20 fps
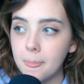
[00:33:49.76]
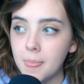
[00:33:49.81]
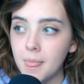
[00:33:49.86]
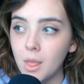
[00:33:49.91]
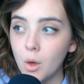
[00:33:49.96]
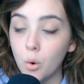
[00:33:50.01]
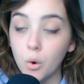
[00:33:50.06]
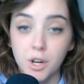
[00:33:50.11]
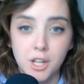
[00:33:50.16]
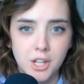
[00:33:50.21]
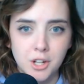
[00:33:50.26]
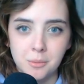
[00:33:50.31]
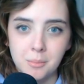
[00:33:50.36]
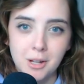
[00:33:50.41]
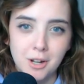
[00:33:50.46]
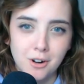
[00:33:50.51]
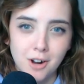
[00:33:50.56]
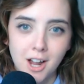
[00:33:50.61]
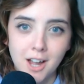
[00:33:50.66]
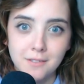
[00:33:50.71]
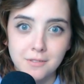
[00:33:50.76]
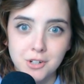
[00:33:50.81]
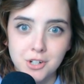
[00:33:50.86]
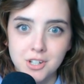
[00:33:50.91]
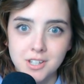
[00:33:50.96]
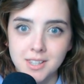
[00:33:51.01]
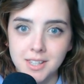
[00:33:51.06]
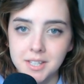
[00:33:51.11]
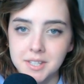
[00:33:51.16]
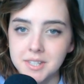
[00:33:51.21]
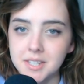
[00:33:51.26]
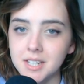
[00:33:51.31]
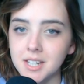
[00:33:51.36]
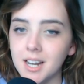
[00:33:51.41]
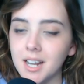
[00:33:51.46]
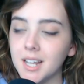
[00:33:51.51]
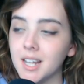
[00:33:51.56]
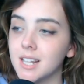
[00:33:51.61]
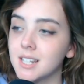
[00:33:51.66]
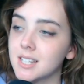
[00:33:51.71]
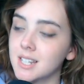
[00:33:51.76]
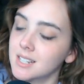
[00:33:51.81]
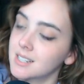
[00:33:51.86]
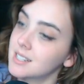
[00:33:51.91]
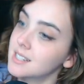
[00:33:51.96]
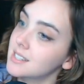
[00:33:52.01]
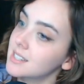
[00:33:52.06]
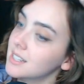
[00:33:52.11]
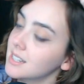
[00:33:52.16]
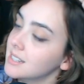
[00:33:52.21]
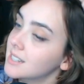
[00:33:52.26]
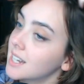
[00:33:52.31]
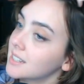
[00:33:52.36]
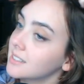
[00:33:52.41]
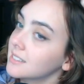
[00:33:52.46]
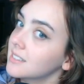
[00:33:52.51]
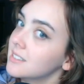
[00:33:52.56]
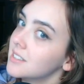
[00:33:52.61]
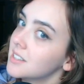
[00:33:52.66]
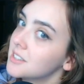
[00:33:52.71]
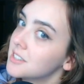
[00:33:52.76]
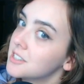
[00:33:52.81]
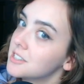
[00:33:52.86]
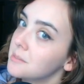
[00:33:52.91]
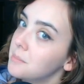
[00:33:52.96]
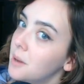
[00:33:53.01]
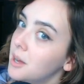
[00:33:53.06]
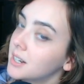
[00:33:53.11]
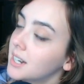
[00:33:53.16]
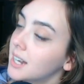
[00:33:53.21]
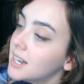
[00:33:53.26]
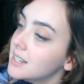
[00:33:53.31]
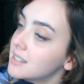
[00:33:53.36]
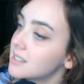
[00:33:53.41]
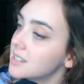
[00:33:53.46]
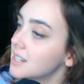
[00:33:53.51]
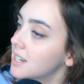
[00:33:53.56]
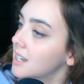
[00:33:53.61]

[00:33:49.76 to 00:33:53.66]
Or hear me cry if you're just listening, I guess. So like, technically, since it's a podcast.